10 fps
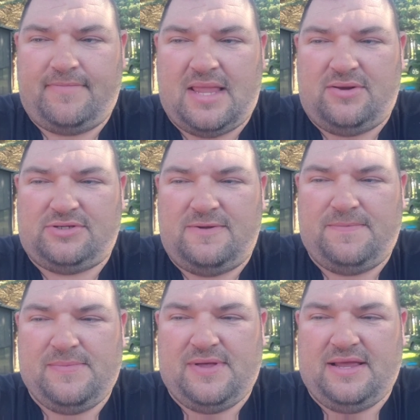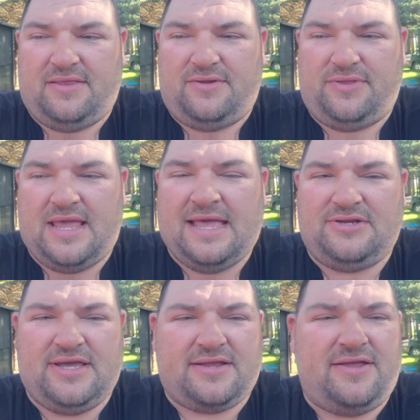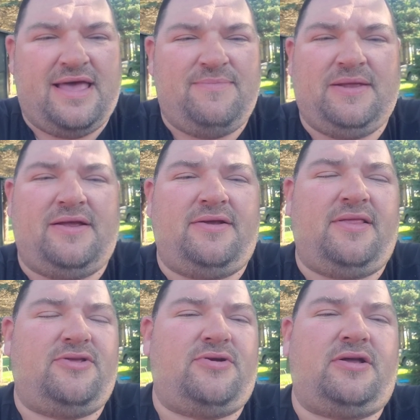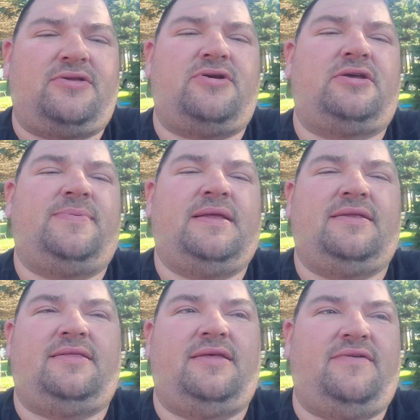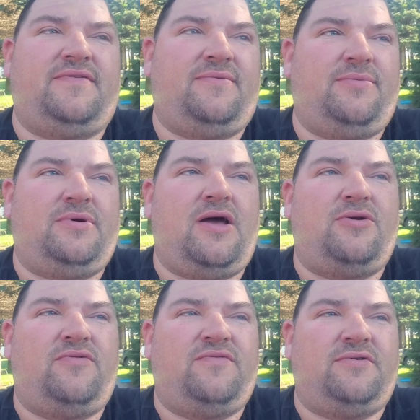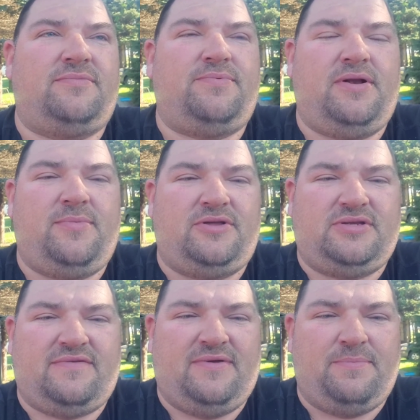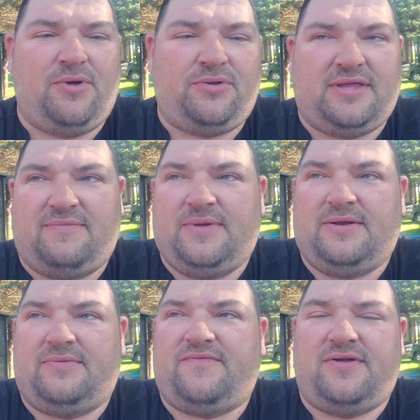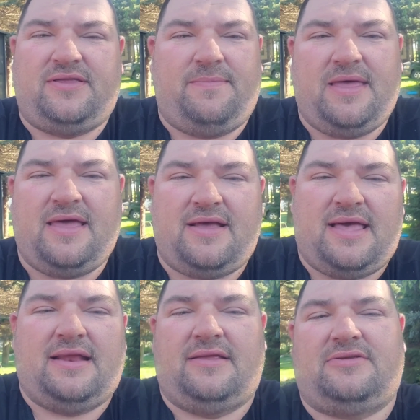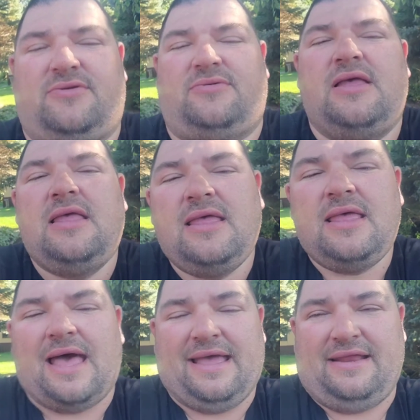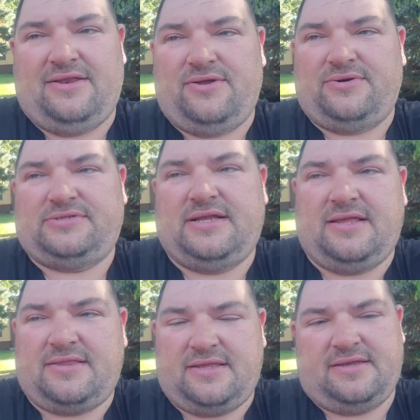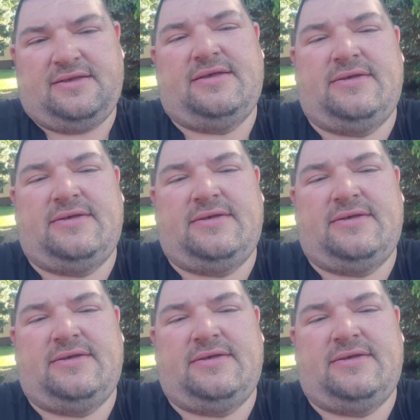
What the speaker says: I know some people had a little I checked out. I've been under the truck's been on the lift. I've gone over pretty much every bolt. I've been front to back on it, so I didn't notice anything